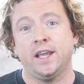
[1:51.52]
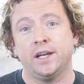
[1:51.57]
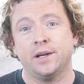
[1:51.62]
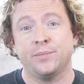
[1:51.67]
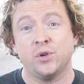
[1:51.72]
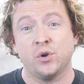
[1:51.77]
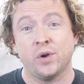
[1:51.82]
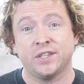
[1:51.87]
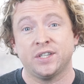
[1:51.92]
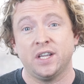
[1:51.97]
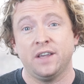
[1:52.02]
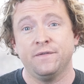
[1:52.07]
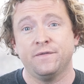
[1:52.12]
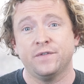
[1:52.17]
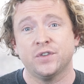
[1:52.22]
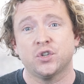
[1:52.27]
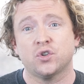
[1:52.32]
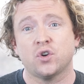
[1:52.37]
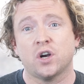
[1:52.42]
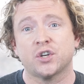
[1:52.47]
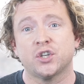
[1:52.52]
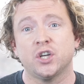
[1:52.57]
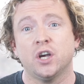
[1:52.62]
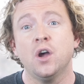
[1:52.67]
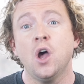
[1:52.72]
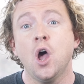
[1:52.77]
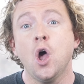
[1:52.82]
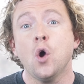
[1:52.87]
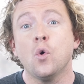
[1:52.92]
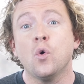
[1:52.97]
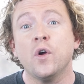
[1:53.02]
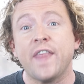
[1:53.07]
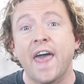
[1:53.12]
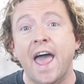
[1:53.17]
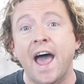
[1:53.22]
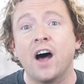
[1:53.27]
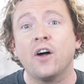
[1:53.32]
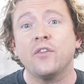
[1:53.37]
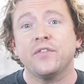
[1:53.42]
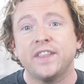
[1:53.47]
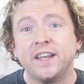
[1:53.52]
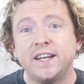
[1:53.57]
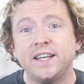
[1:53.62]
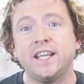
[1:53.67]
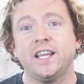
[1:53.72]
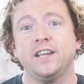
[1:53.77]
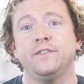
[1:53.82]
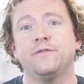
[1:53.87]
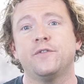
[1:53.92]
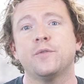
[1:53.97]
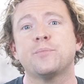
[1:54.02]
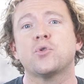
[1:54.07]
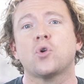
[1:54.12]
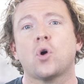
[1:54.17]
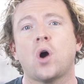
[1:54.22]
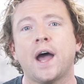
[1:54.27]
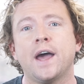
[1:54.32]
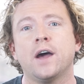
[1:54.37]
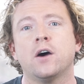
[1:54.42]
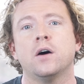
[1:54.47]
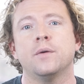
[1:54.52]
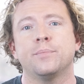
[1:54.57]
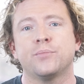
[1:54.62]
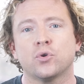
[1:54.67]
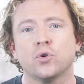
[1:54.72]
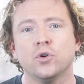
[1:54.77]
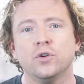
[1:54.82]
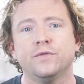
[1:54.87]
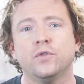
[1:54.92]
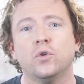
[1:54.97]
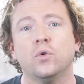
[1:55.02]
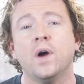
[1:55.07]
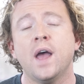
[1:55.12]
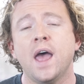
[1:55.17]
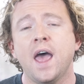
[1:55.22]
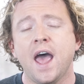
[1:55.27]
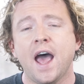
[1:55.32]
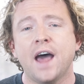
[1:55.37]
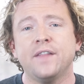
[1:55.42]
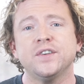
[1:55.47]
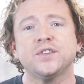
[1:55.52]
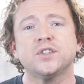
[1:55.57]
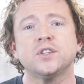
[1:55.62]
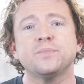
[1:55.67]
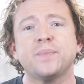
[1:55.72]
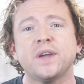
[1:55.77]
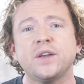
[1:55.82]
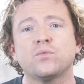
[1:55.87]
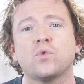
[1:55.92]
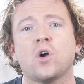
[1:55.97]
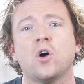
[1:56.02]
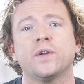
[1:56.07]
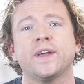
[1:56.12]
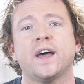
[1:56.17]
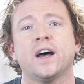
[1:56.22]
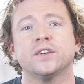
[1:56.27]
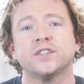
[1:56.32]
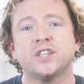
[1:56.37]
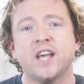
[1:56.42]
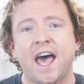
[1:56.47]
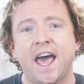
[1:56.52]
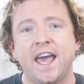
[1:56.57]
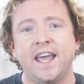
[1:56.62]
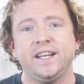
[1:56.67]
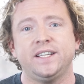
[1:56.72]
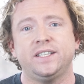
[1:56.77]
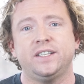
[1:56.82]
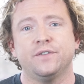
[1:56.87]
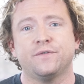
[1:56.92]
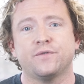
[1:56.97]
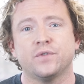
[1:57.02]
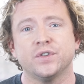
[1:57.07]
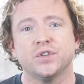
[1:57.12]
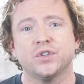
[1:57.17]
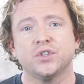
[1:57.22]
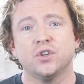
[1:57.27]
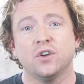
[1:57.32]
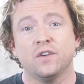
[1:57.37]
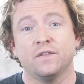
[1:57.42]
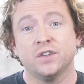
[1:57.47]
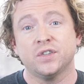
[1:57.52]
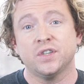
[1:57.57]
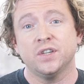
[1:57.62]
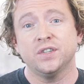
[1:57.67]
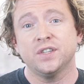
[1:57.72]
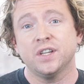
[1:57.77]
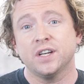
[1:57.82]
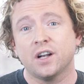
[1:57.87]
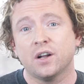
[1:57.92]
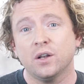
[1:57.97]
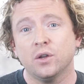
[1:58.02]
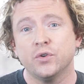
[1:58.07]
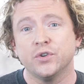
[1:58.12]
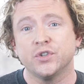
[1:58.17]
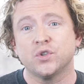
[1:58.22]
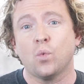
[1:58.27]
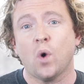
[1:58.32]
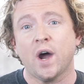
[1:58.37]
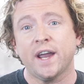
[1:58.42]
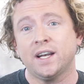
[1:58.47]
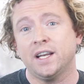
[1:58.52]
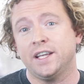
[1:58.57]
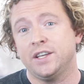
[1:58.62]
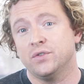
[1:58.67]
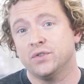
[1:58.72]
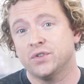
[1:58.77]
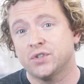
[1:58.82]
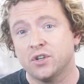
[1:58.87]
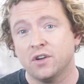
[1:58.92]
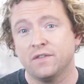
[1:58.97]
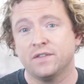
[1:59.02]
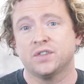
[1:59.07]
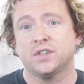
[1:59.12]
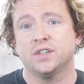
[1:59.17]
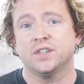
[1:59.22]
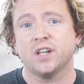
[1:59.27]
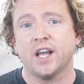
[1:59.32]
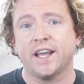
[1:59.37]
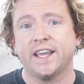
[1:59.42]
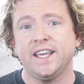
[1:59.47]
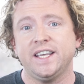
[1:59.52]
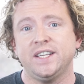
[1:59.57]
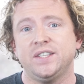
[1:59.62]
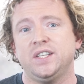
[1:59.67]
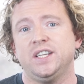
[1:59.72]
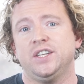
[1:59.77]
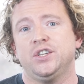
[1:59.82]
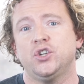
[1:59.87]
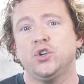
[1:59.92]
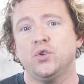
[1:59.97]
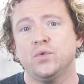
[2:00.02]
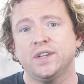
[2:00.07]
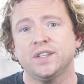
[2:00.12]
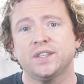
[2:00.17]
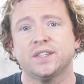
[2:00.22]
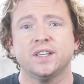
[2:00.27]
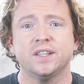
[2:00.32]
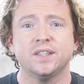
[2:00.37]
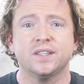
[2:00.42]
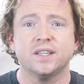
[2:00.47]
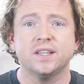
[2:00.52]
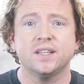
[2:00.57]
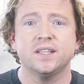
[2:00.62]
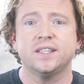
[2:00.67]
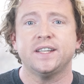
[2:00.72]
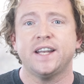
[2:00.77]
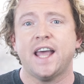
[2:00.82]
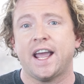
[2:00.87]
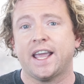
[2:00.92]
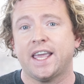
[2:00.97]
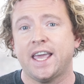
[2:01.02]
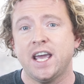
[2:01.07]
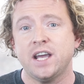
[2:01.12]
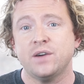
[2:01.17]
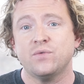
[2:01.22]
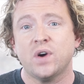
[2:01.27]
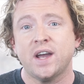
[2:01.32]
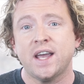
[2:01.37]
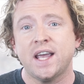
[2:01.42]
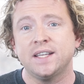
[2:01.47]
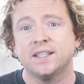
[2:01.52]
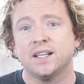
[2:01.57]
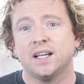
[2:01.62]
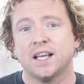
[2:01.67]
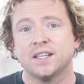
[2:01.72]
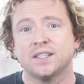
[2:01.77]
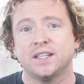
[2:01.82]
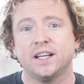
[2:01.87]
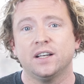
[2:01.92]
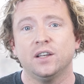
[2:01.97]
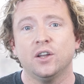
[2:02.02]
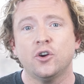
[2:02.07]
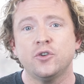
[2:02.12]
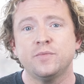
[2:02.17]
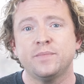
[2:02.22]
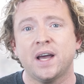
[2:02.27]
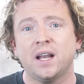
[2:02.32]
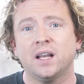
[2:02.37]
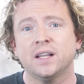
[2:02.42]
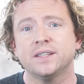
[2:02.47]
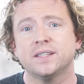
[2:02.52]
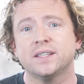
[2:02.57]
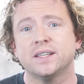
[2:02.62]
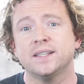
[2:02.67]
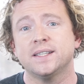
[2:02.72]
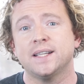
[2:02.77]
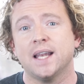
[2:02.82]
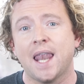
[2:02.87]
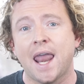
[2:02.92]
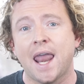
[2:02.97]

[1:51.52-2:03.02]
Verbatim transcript: A W S infrastructure without the need for prior approval. And this has been rolled out to eight different services and includes widely used services like E C two instances, N A T gateways, Elastic Load Balancers,